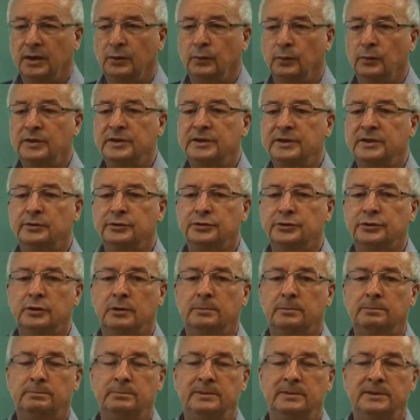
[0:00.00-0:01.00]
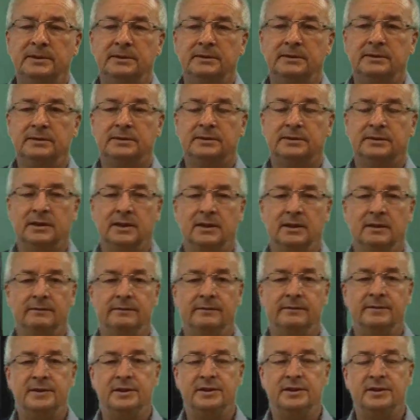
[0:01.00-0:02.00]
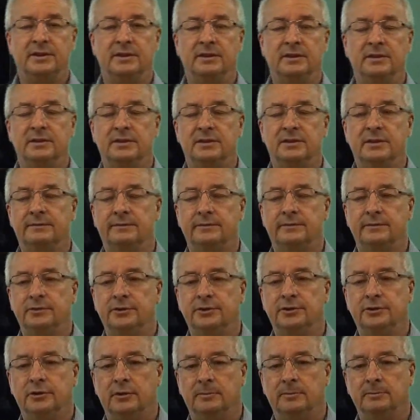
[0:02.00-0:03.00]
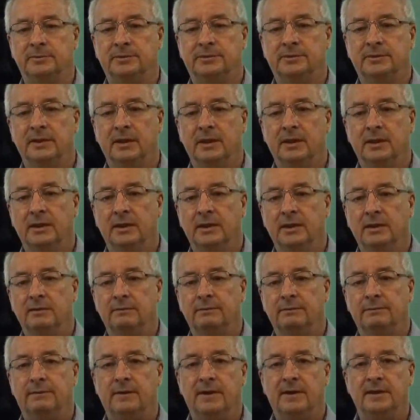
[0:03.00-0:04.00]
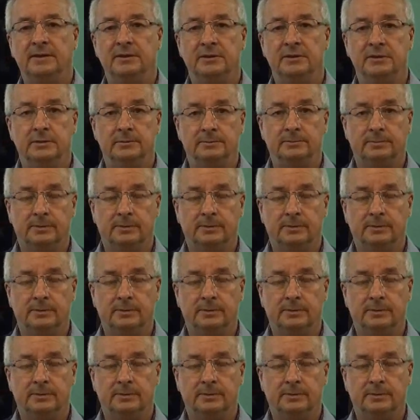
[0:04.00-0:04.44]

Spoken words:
Window shop means visiting different shops, finding the